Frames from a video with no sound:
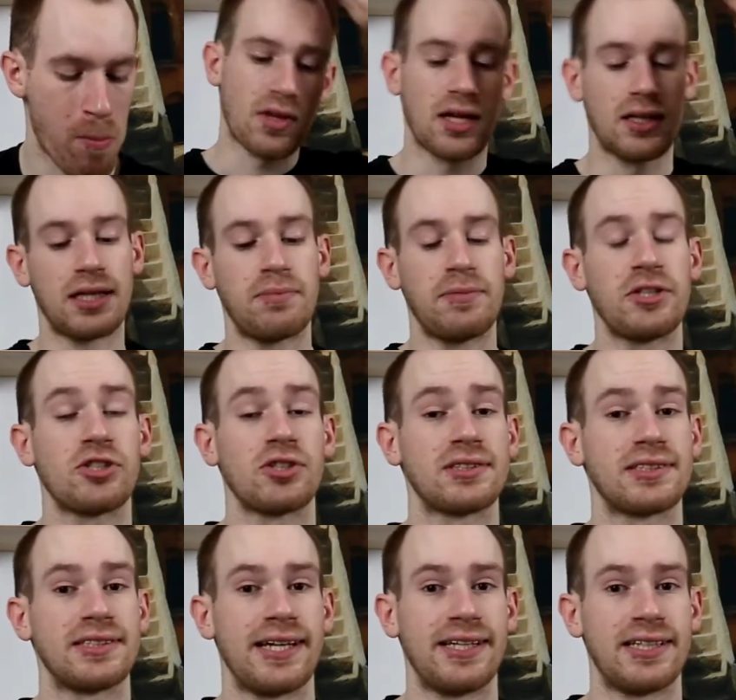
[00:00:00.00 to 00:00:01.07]
Let me
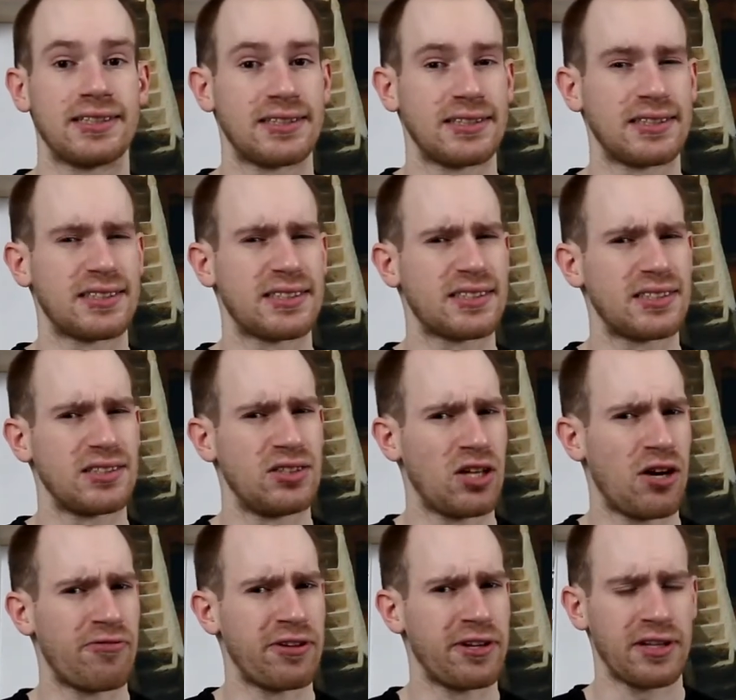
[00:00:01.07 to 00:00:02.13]
just say, this is
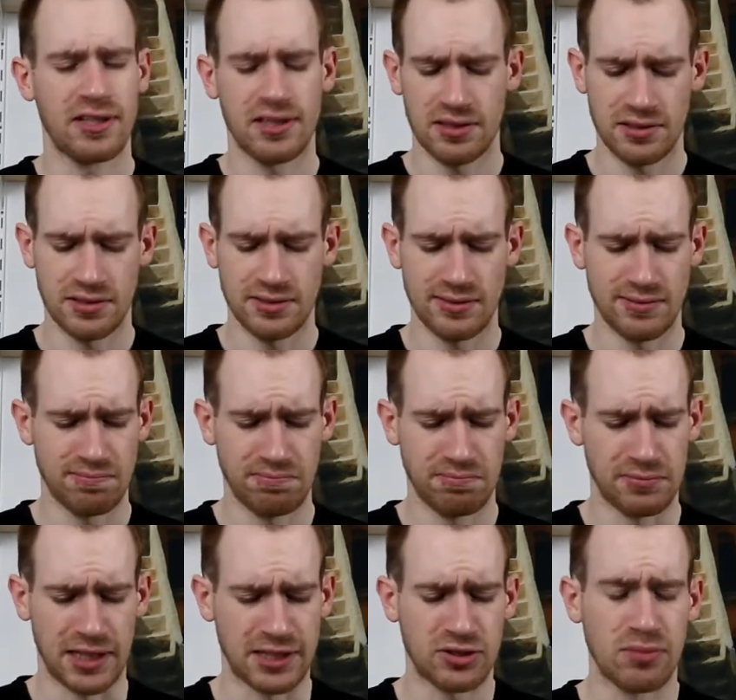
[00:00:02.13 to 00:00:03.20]
nothing
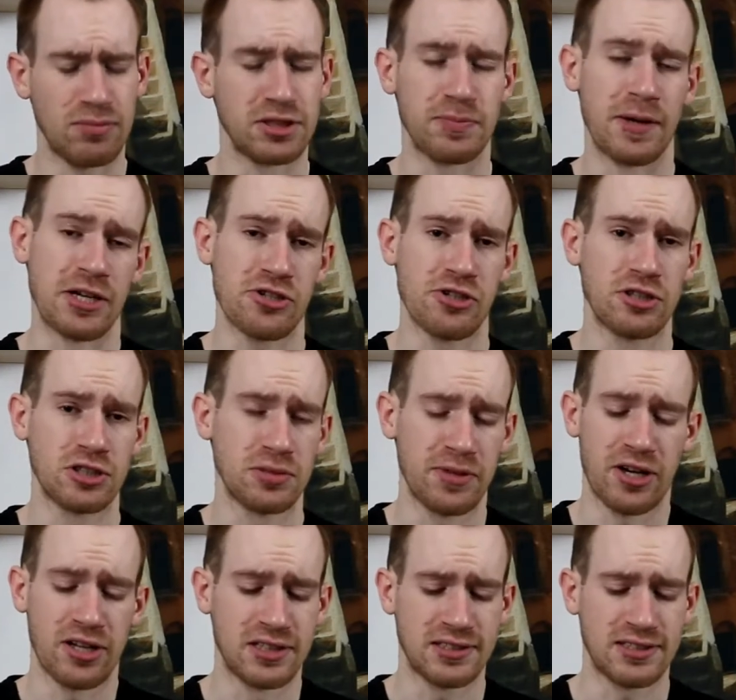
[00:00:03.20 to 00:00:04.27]
extremely special, to be
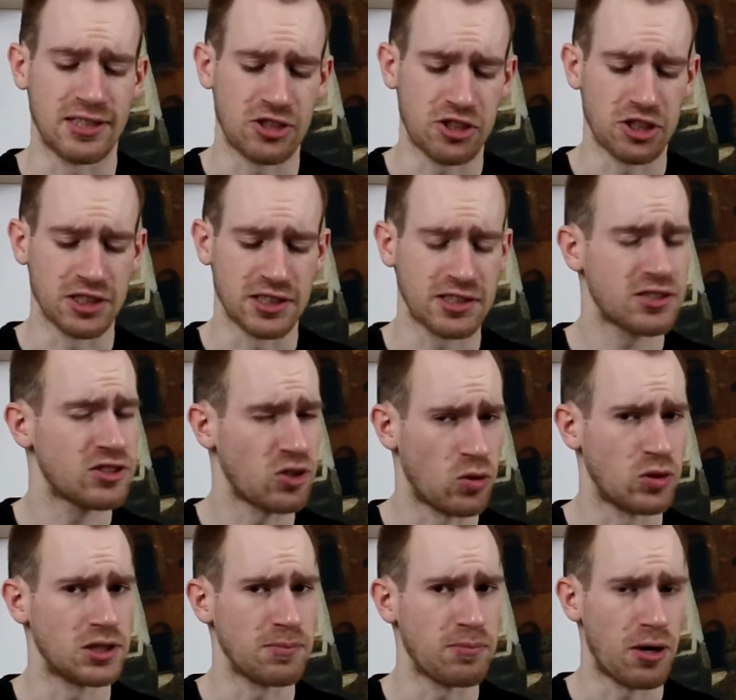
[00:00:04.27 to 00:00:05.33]
honest. It's just
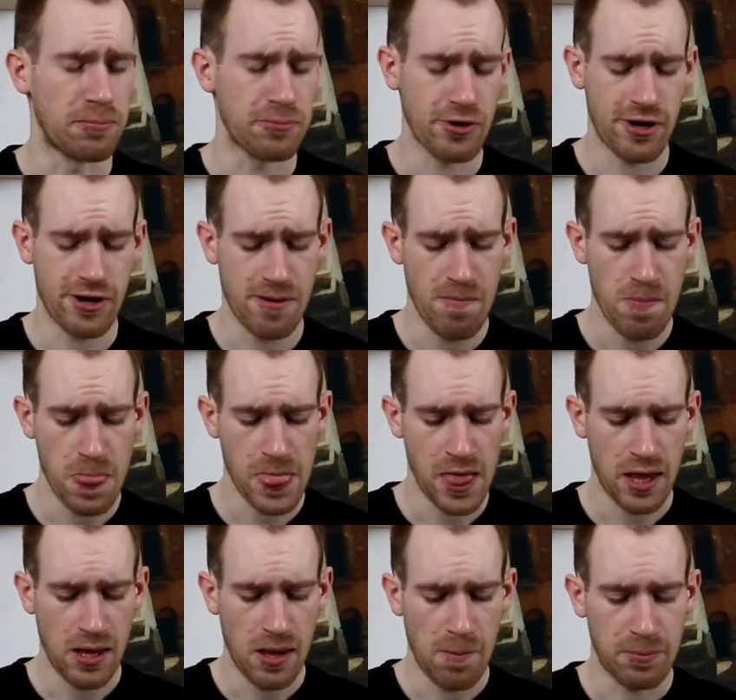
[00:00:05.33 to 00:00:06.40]
salty popcorn.
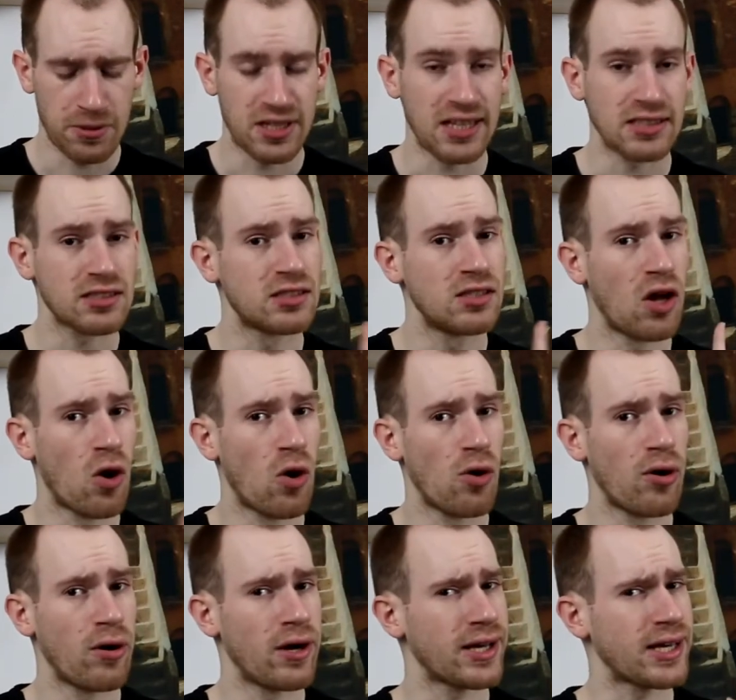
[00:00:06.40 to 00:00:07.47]
But there's
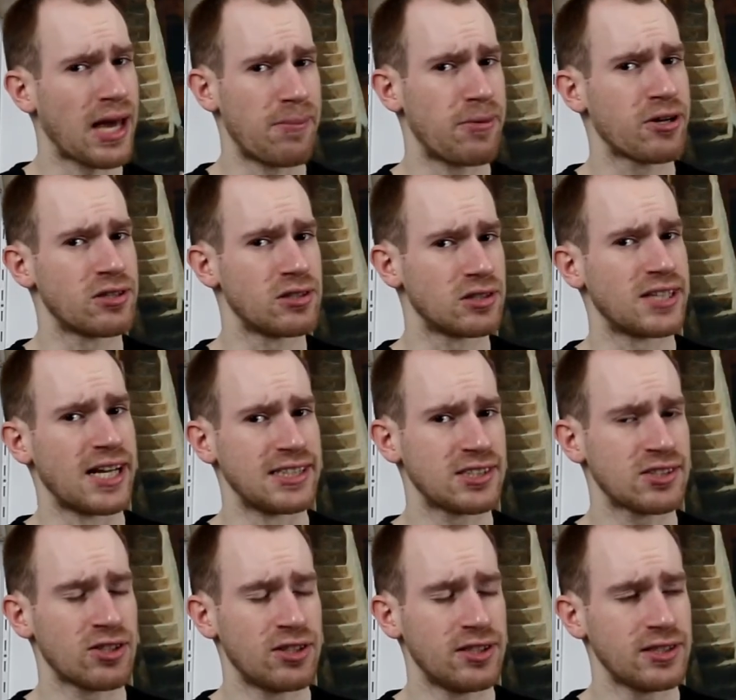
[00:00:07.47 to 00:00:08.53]
no chemical
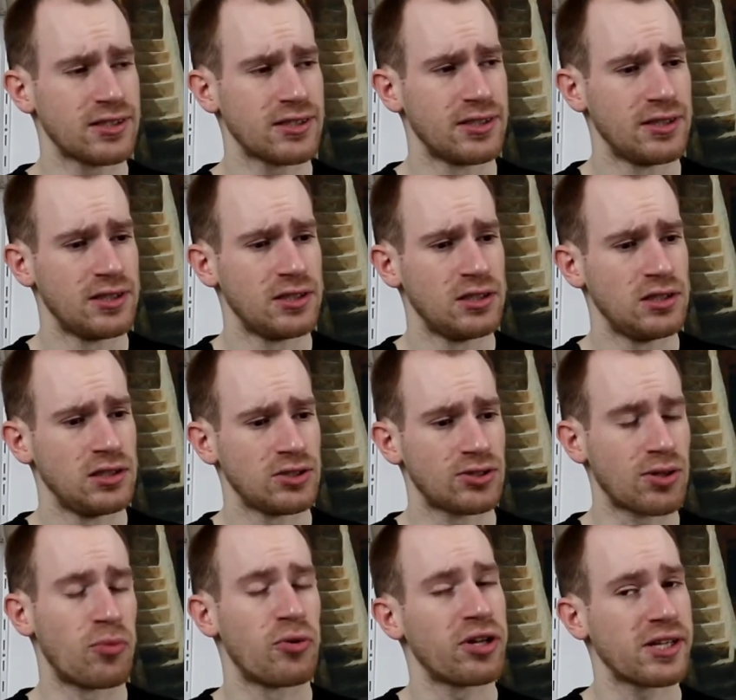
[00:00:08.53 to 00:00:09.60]
taste on it. So
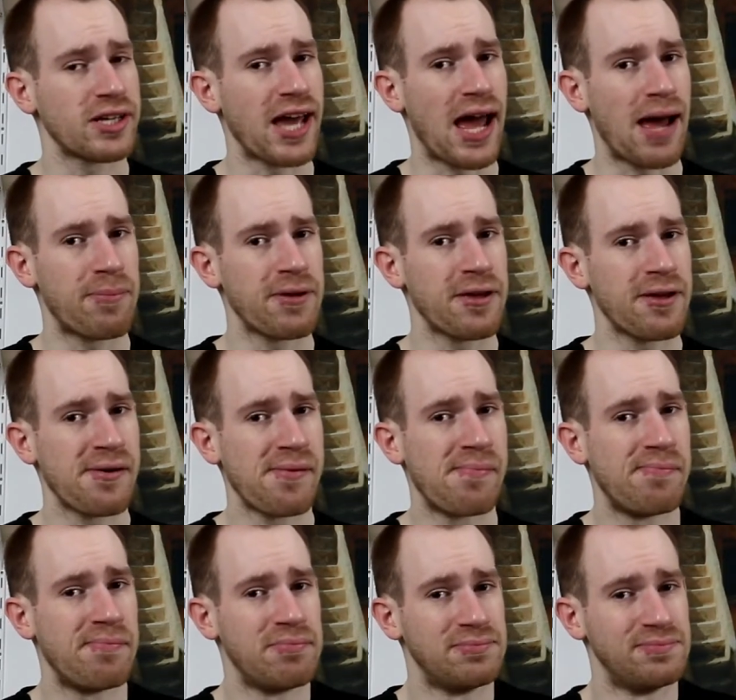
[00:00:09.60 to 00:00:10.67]
I'm really happy.
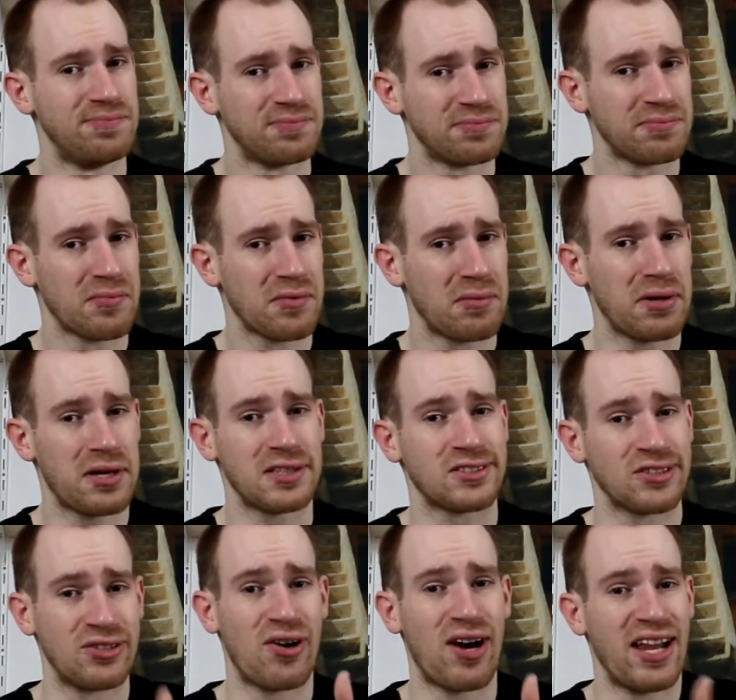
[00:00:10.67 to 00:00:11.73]
Because,
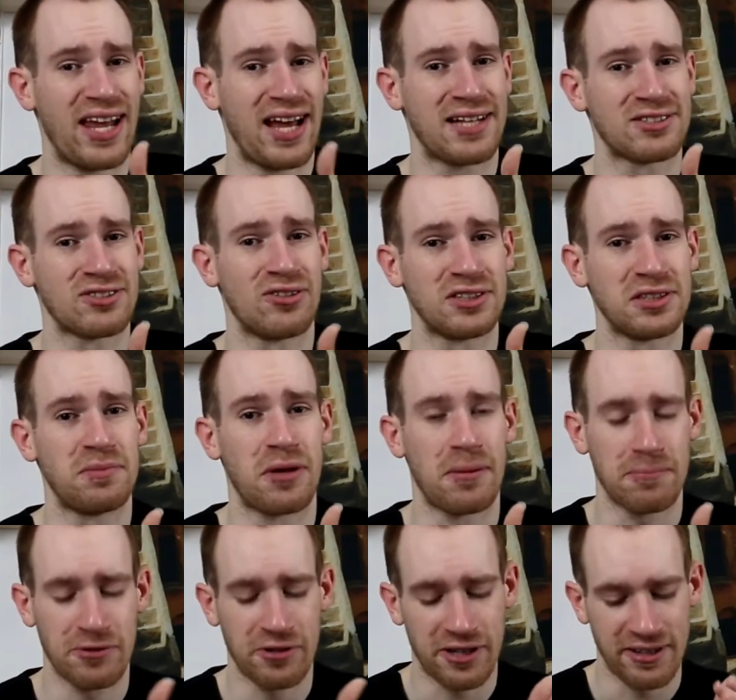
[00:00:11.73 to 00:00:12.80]
you know, I like salty
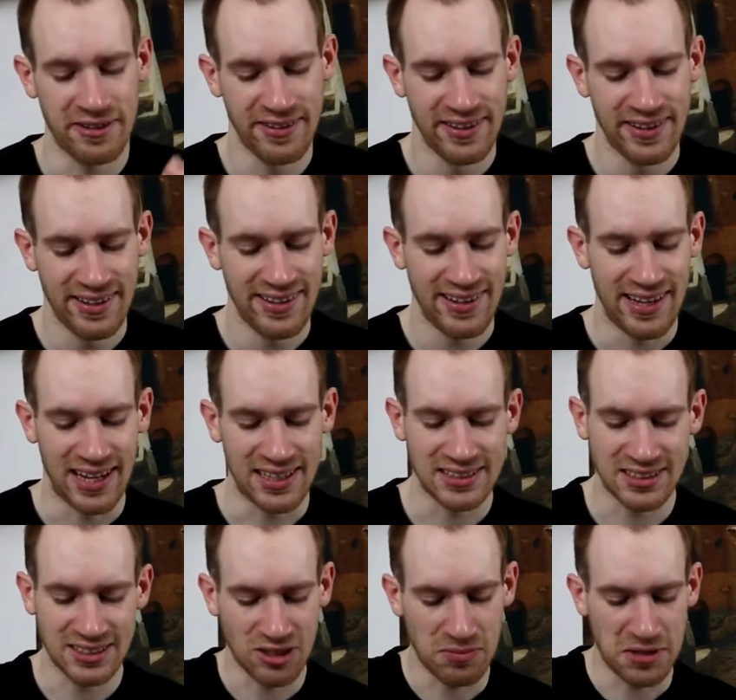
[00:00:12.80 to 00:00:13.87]
popcorn. And this
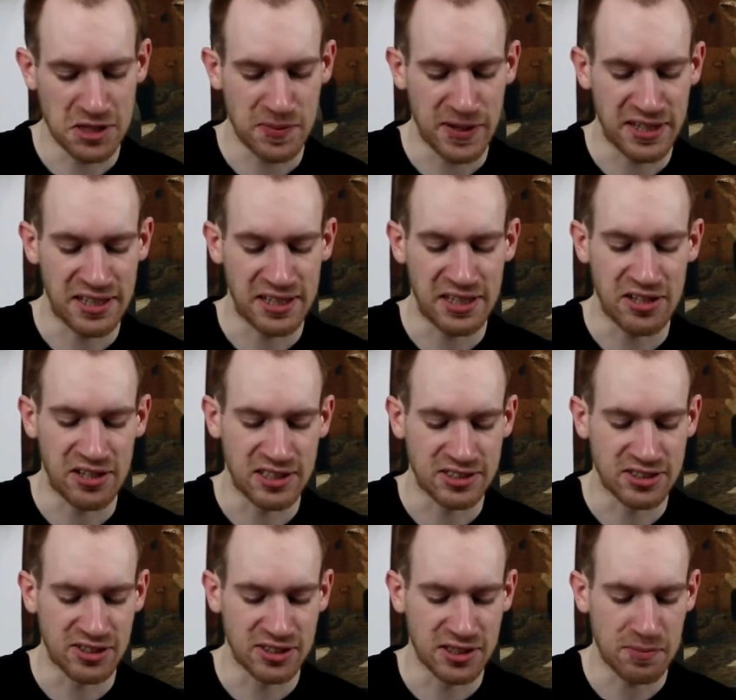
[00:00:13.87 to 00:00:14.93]
is so much better than the other
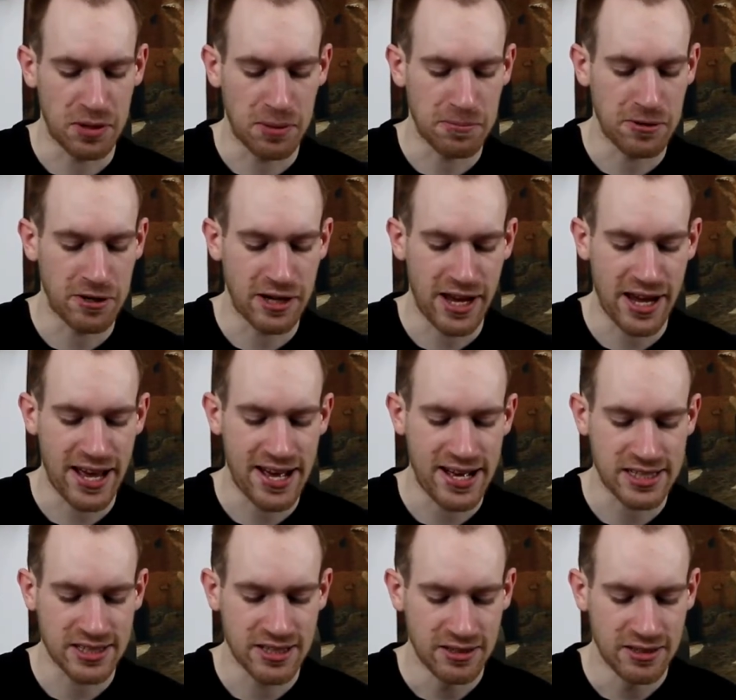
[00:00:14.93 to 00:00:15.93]
salty popcorn I had.